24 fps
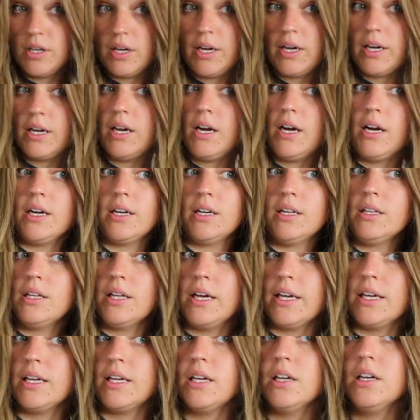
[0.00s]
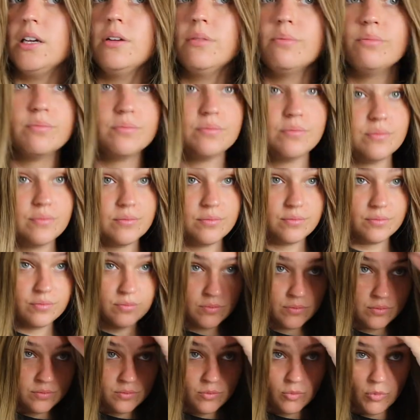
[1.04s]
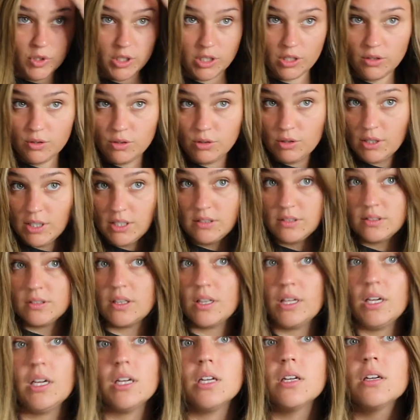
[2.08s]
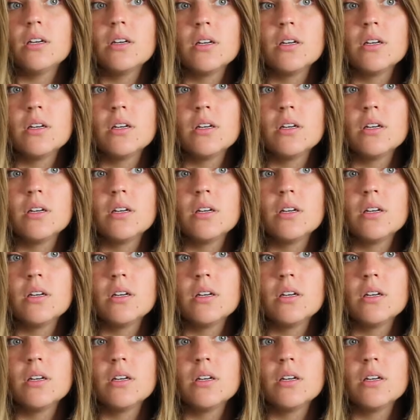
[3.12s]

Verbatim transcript: I kind of like it. What do you guys think?